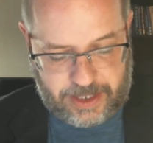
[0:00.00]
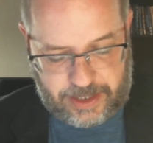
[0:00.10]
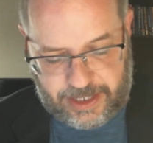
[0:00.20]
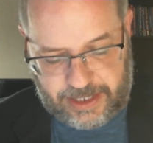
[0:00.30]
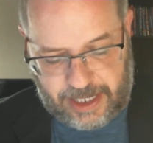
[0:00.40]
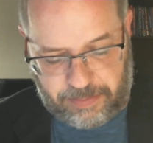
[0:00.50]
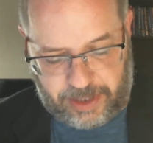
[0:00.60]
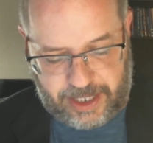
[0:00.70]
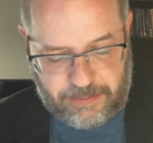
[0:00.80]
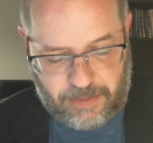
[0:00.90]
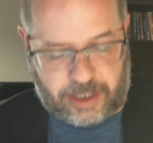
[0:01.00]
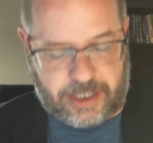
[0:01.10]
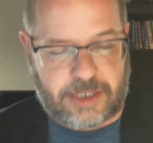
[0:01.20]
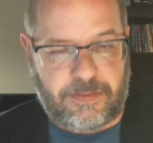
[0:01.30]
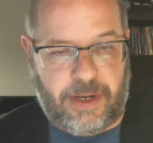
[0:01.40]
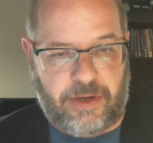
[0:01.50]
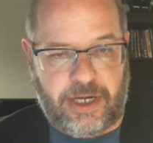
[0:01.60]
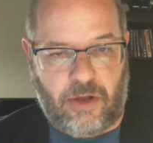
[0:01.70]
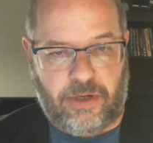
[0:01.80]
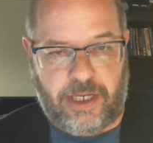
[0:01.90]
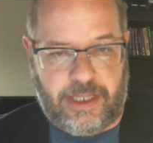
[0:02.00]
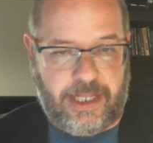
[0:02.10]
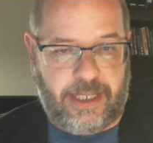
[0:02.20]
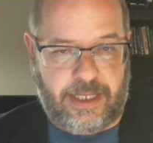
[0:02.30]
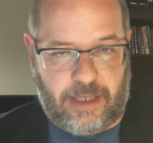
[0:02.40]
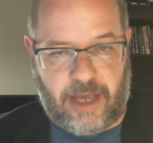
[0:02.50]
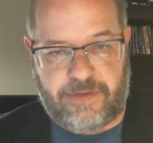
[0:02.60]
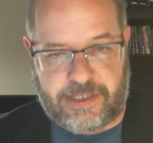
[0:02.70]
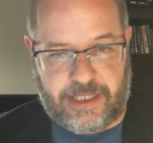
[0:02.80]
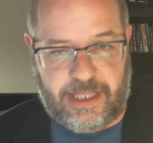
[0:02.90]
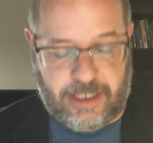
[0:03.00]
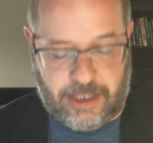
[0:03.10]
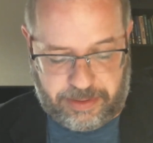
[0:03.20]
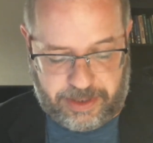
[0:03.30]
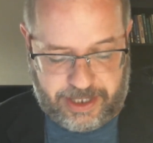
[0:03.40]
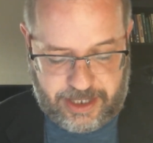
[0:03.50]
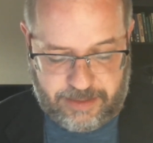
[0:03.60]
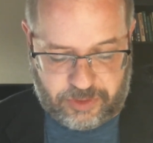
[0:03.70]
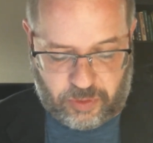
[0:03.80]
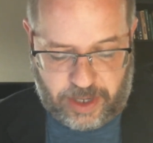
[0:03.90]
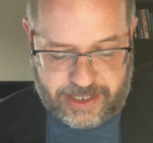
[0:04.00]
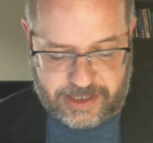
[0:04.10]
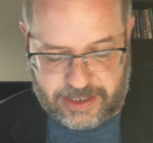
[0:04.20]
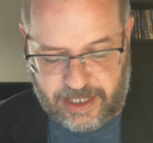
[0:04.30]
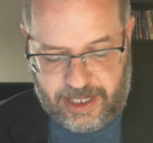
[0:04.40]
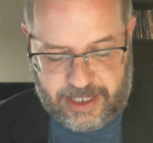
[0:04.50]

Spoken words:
Then they played Marcus Mariota, and then obviously they end up playing him twice.